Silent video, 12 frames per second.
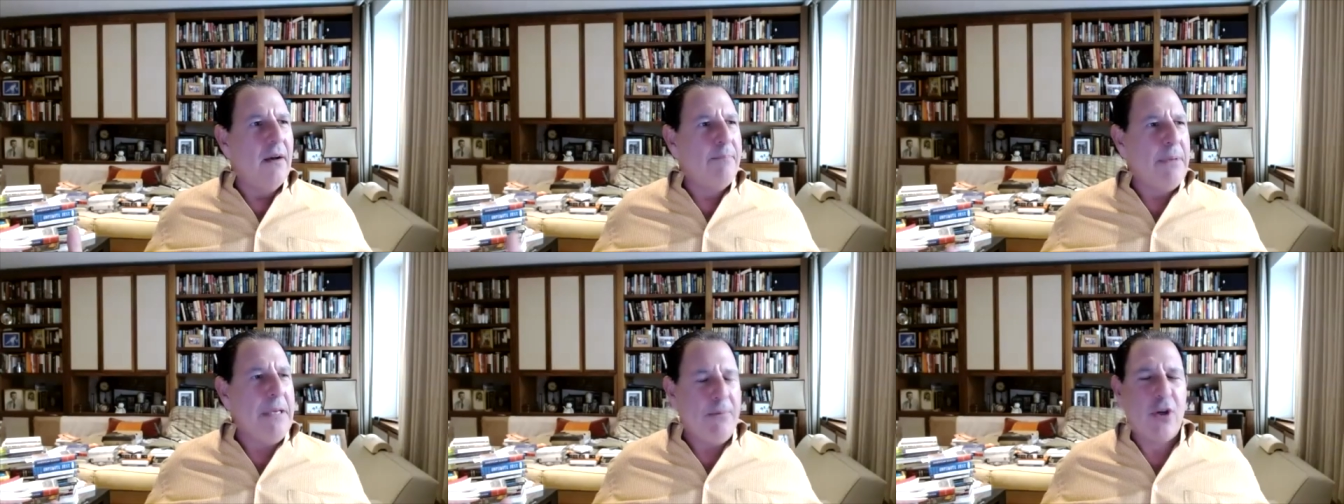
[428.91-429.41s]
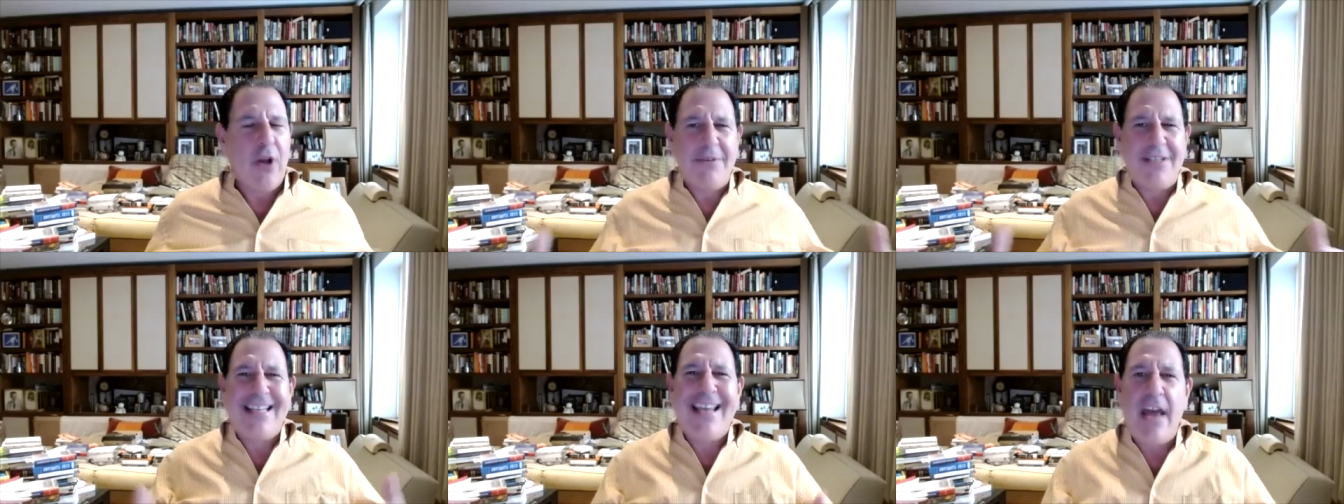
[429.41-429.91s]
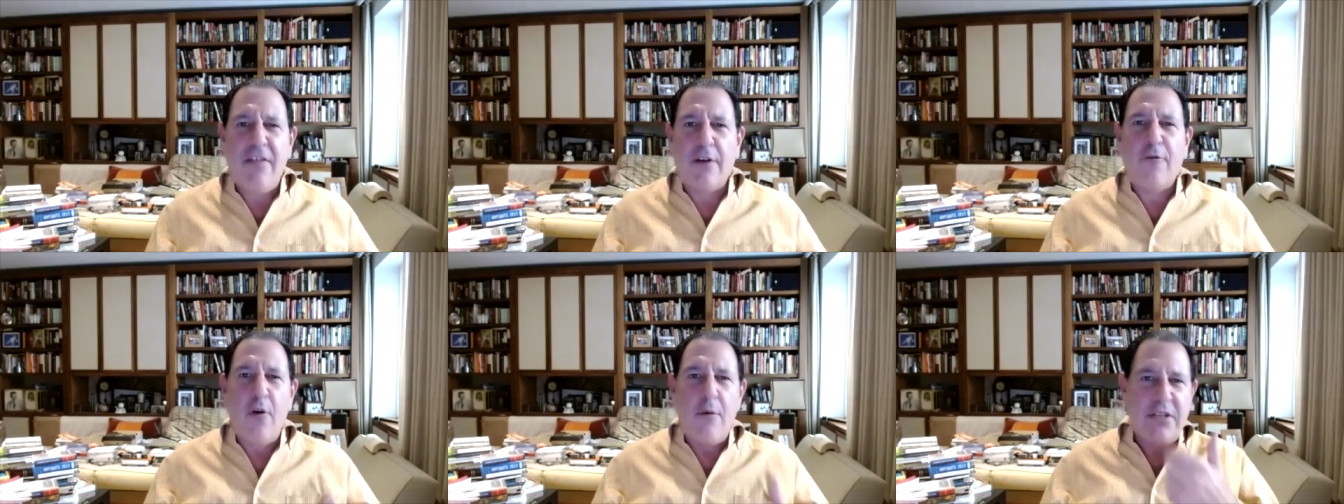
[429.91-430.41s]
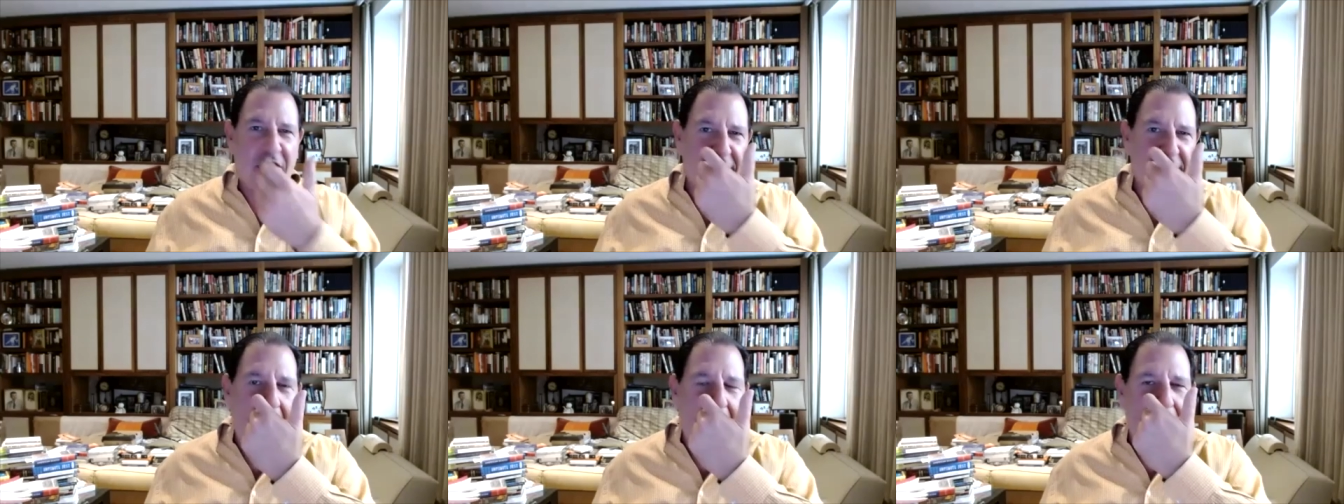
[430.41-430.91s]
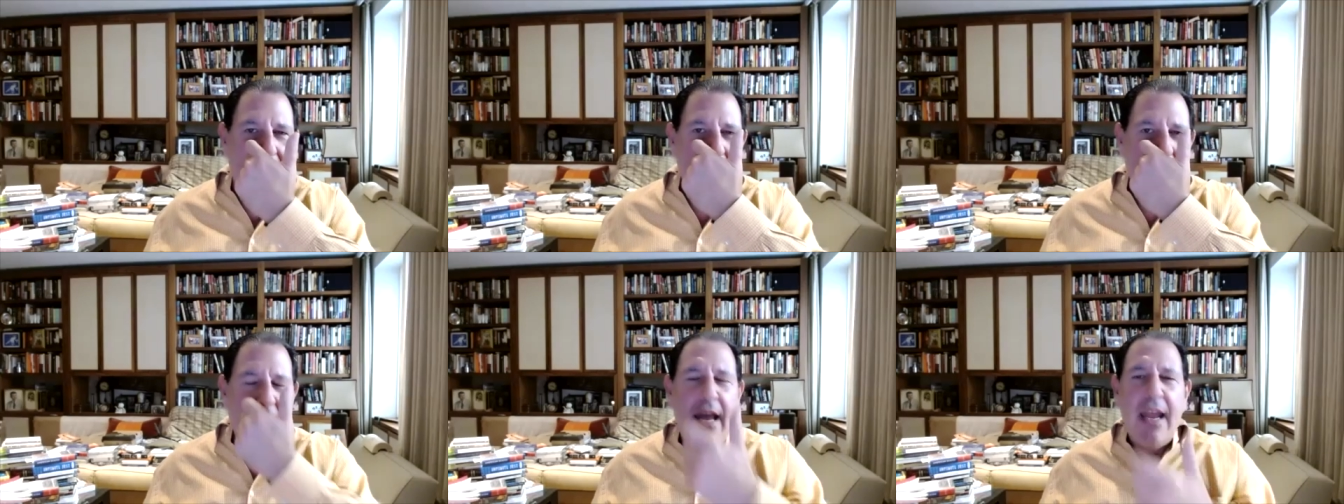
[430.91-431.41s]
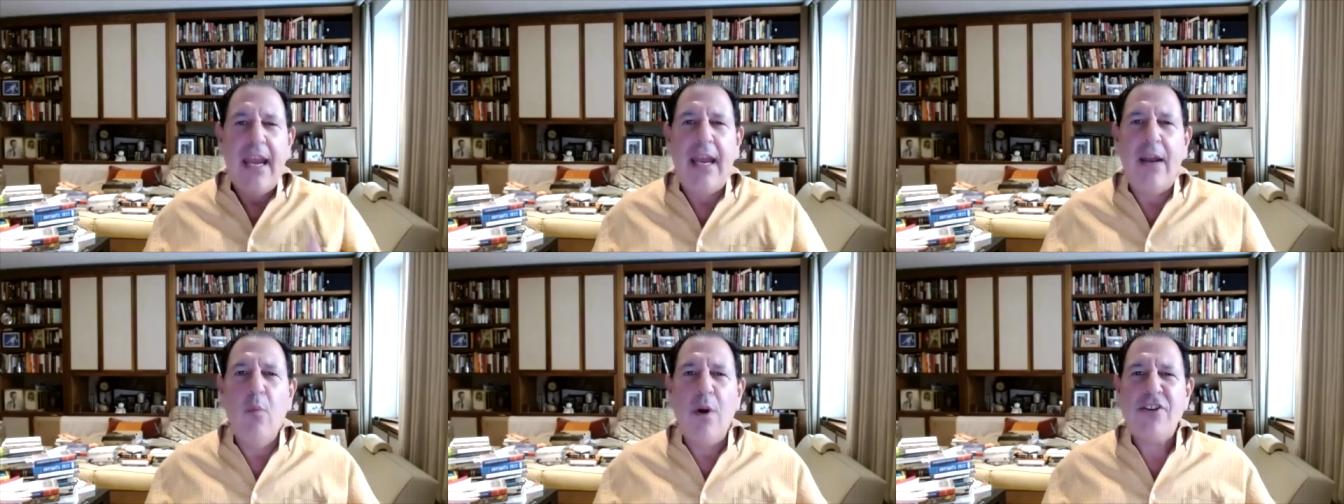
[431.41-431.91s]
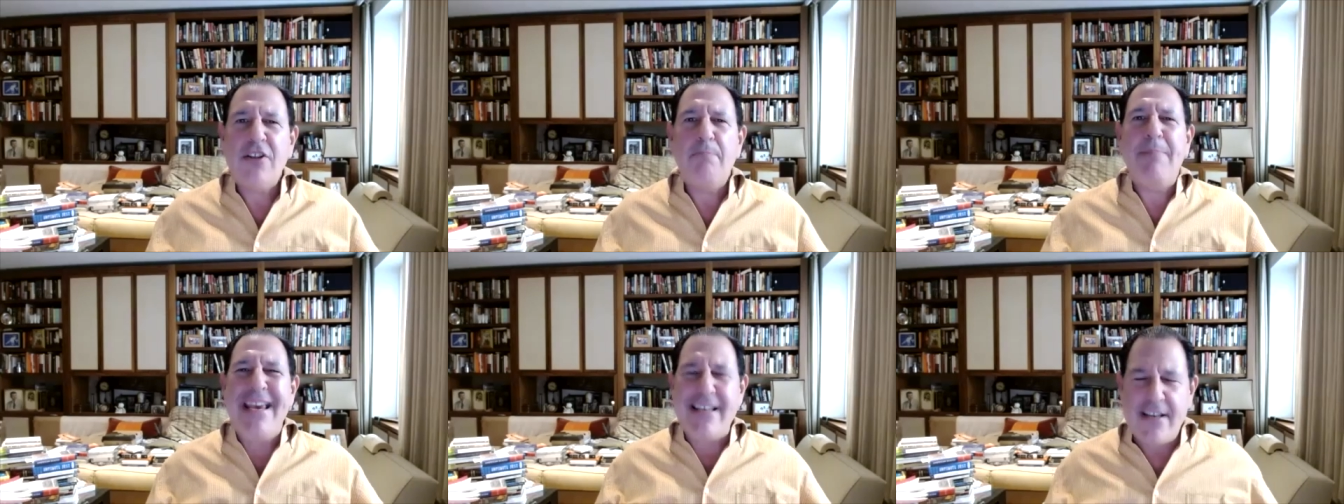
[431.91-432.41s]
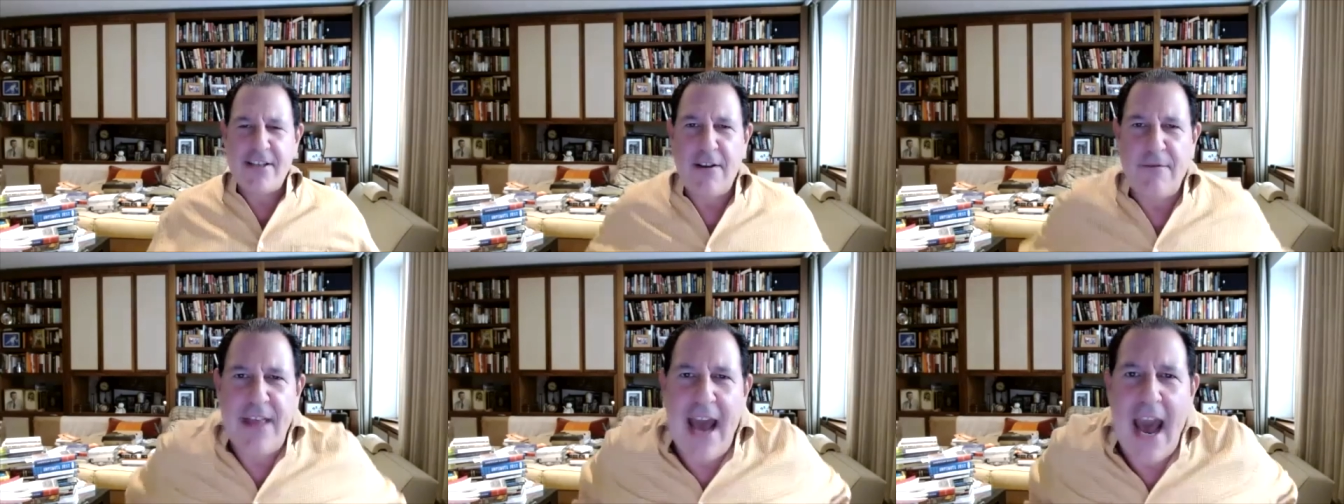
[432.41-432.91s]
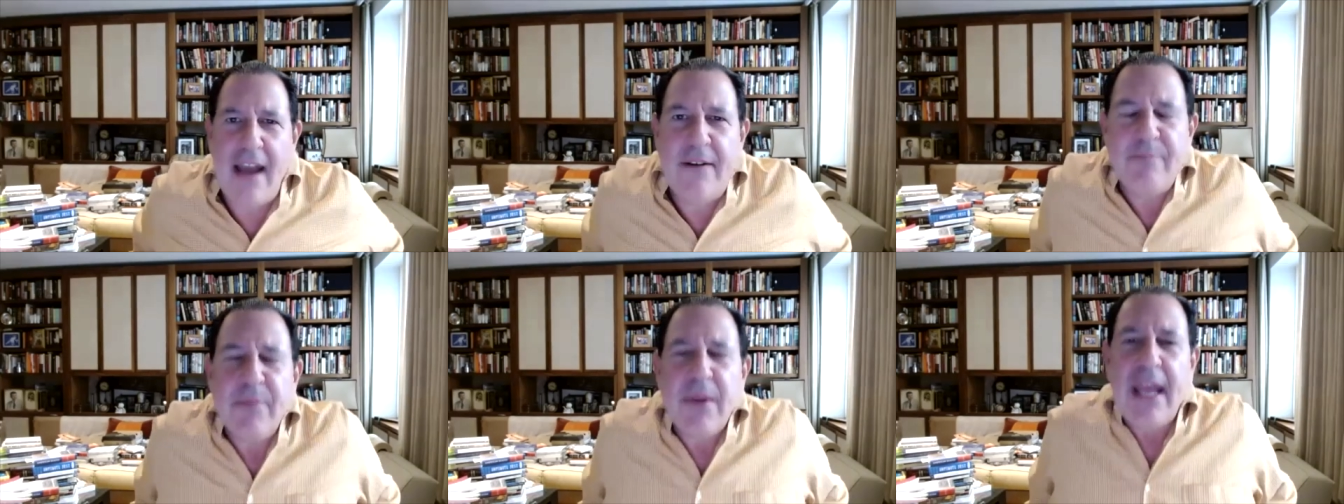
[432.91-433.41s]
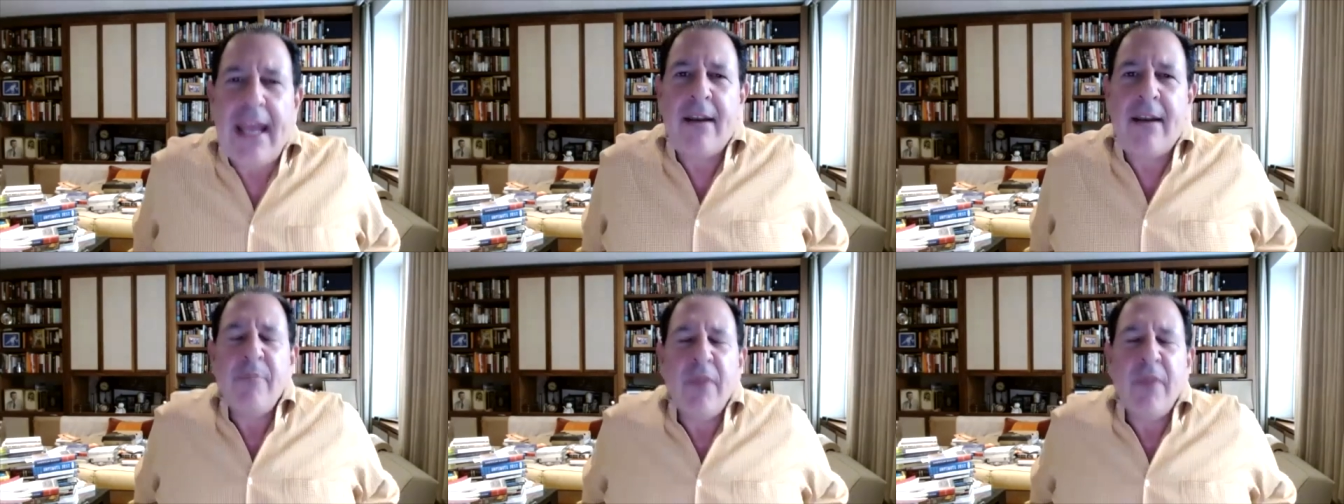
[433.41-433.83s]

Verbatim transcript: people come together to form a society, and what's the basis of that, and